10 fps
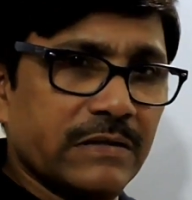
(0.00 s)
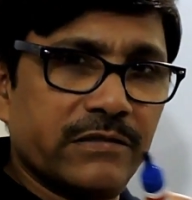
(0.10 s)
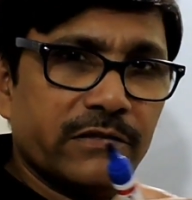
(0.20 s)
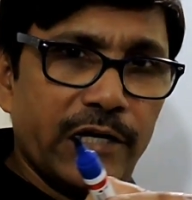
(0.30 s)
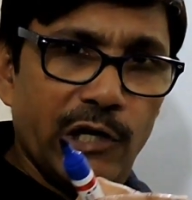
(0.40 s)

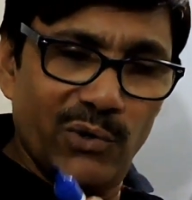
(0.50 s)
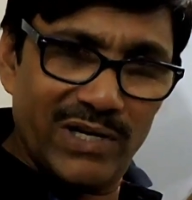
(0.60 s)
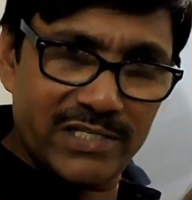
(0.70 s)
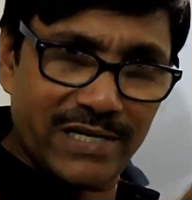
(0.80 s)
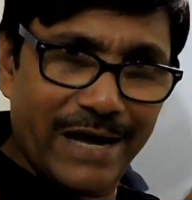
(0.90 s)
the
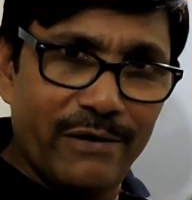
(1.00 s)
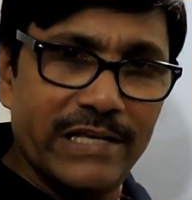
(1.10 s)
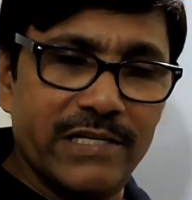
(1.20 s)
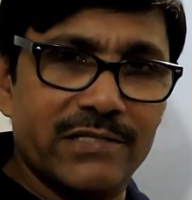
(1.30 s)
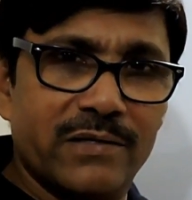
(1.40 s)
lowest
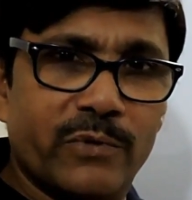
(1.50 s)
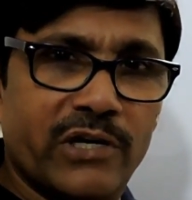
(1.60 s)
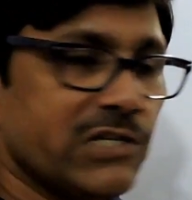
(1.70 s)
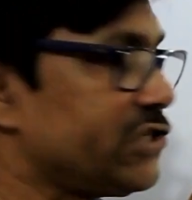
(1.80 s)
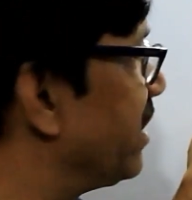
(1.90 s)
ionization
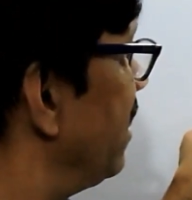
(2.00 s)
potential